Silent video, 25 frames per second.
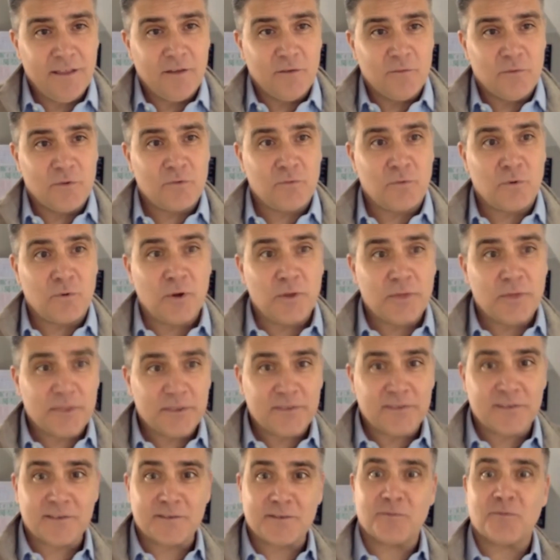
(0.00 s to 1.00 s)
once we've got the
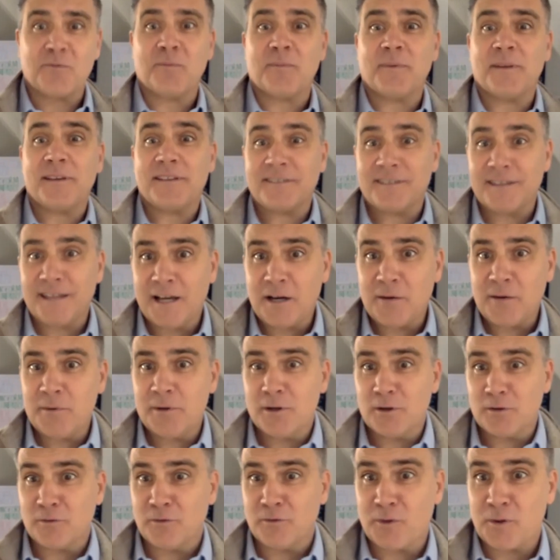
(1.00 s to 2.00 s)
systems in place, now we
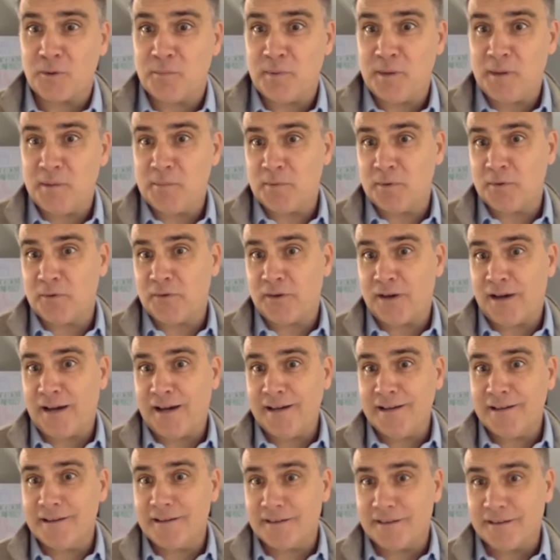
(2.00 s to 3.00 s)
look for the people to
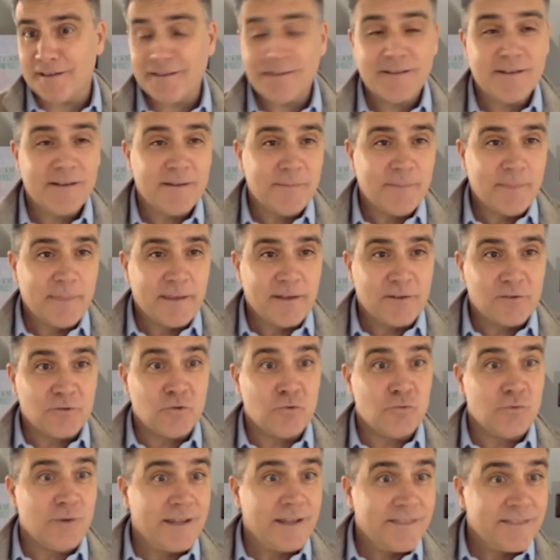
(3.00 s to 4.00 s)
hire to
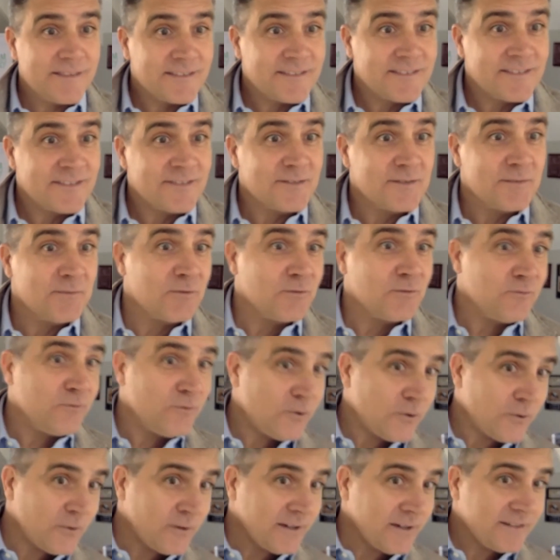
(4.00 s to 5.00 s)
run the systems
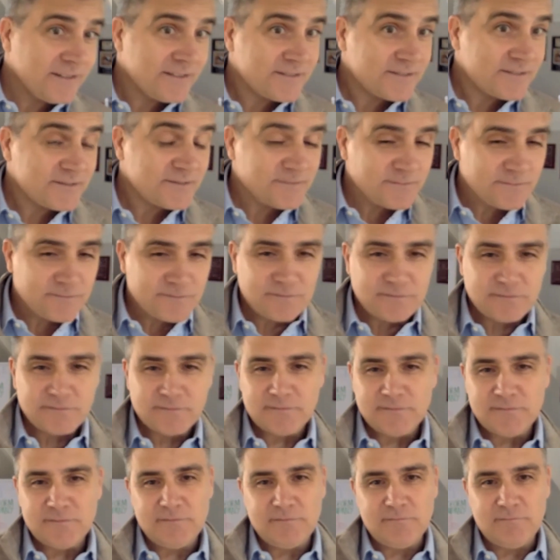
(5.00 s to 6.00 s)
for us.
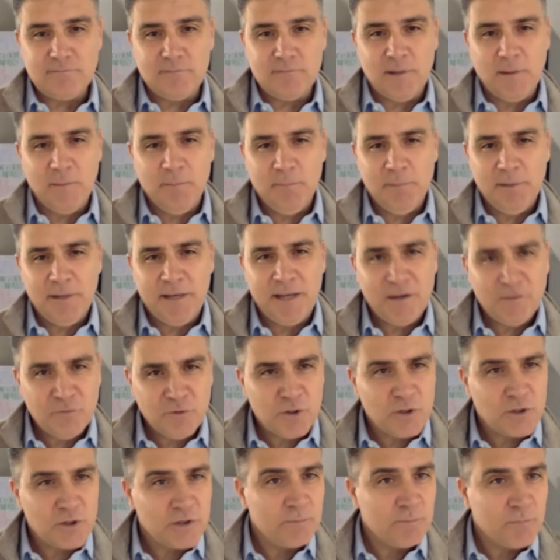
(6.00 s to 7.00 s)
But have we
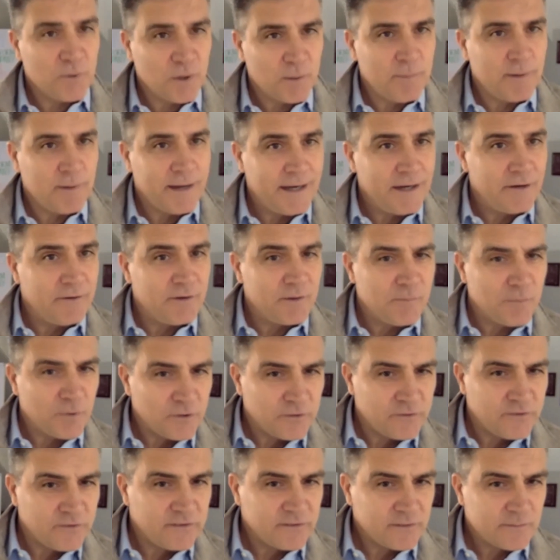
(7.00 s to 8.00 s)
got a proper hiring
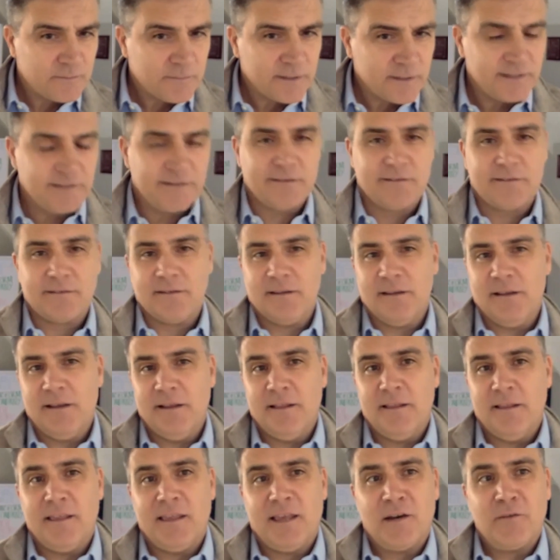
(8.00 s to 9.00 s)
process in place?
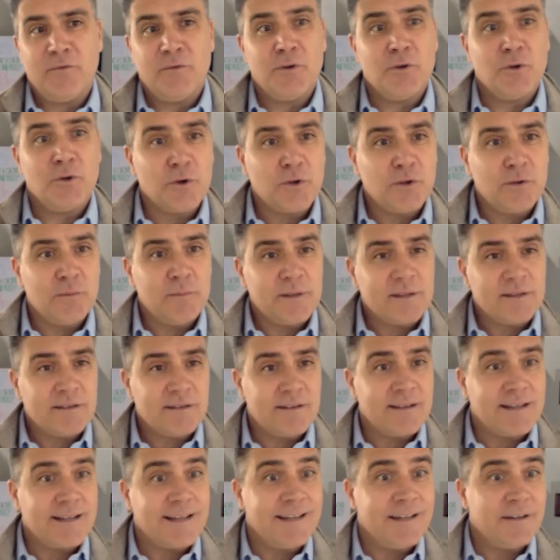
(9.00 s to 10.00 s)
Have we documented
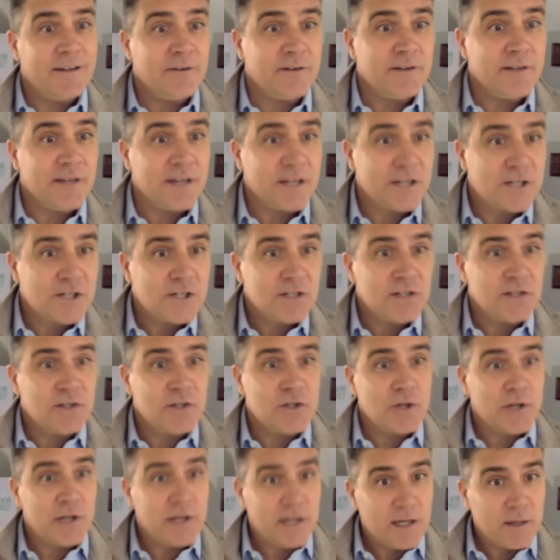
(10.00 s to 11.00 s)
a clear induction and
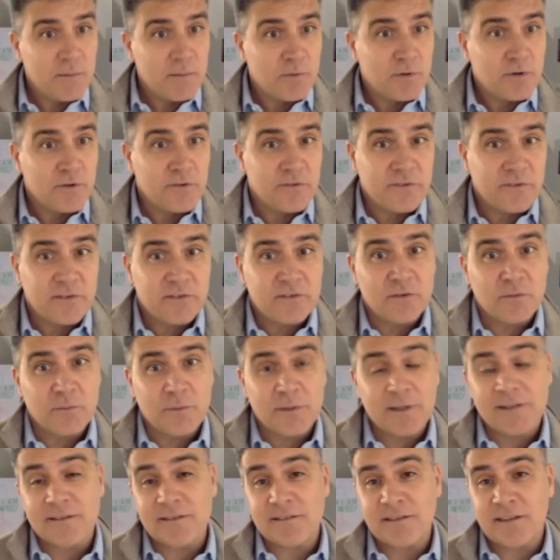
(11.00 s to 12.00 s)
training process so we
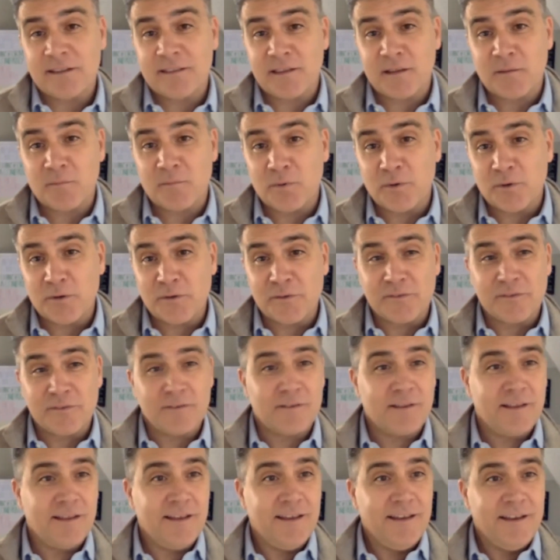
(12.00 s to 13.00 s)
can set that
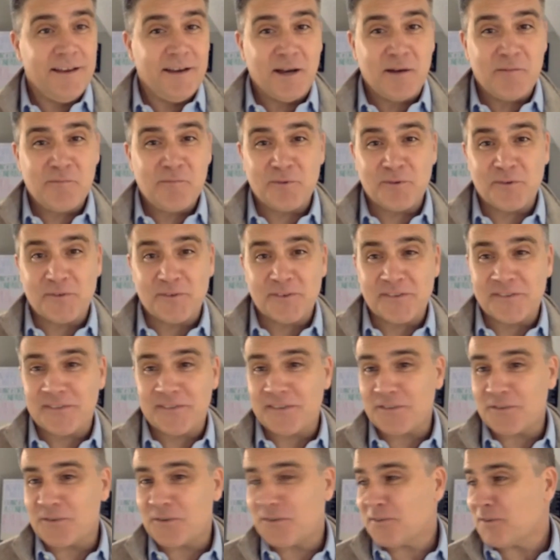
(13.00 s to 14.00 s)
person up for
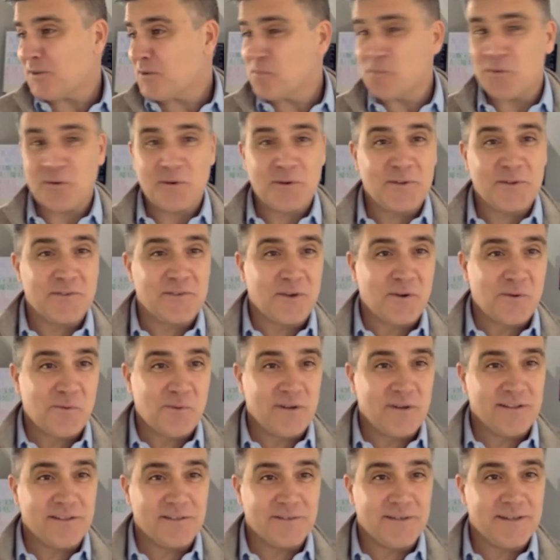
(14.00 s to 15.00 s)
success? Crystal put it so
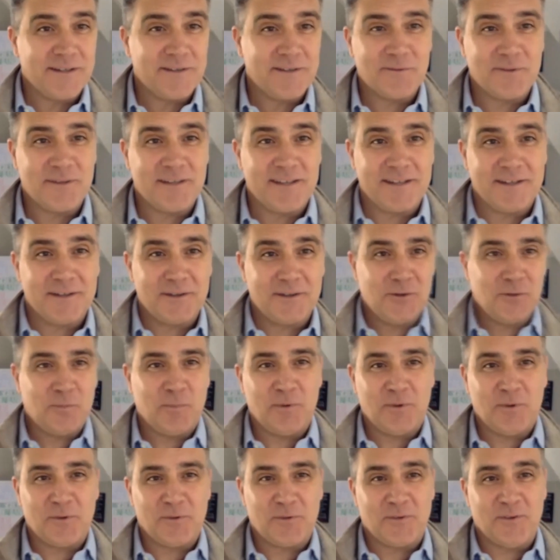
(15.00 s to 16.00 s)
well, right? We get a new
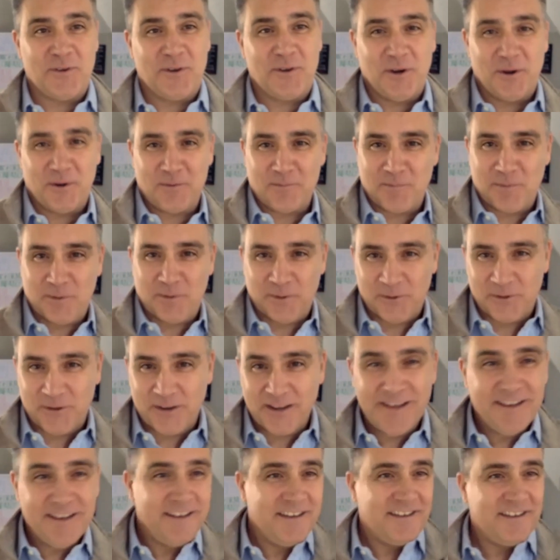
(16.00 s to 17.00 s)
person on
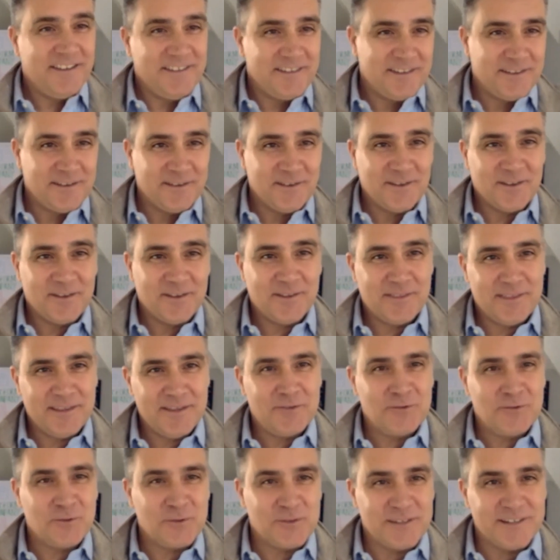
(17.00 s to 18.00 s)
board. Yeah,
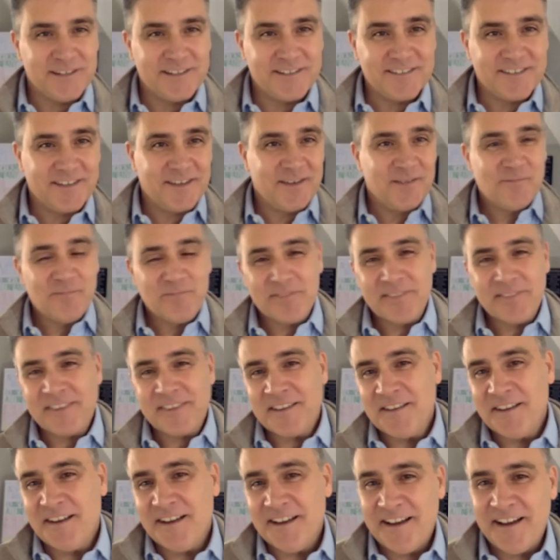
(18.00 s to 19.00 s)
there's your desk.
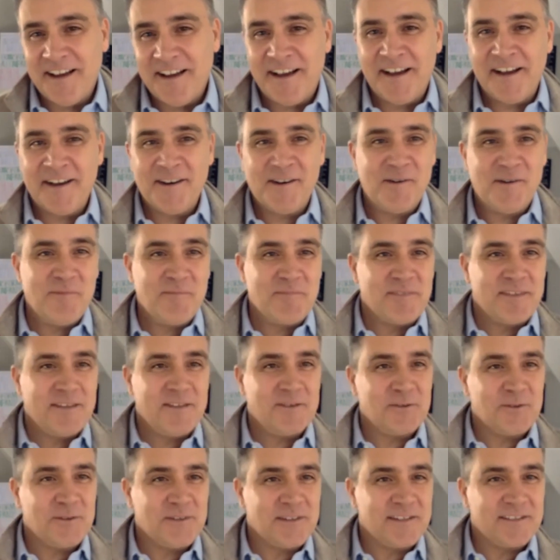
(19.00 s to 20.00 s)

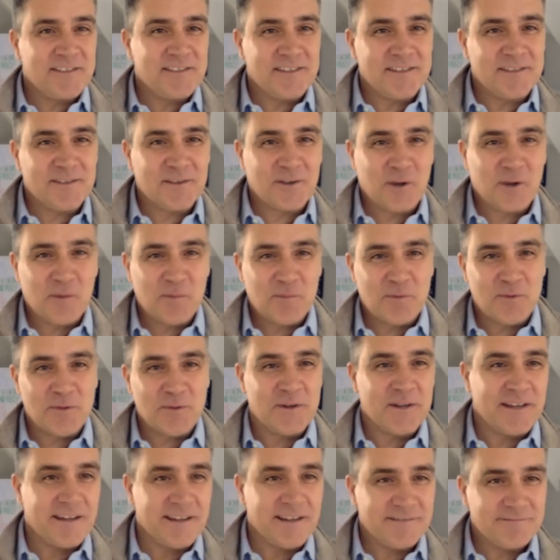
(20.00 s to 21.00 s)
There's a
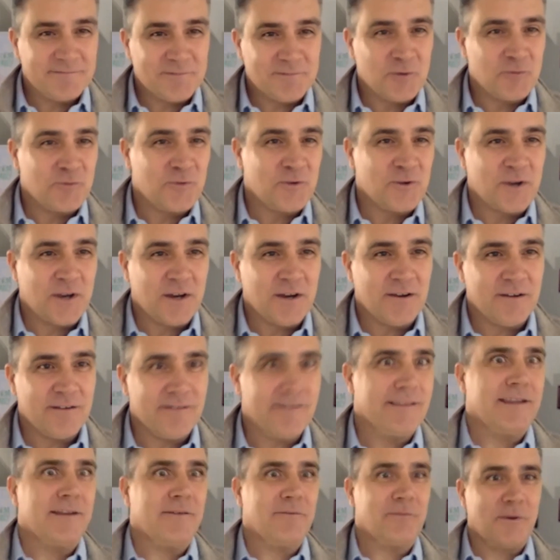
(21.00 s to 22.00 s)
computer, off you go.
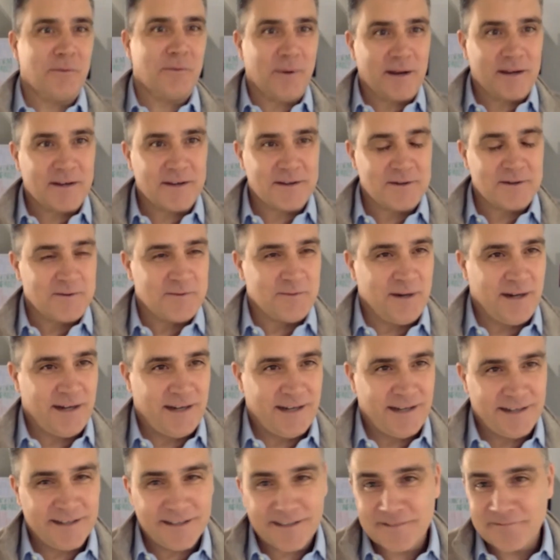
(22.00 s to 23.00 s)
And then we wonder why,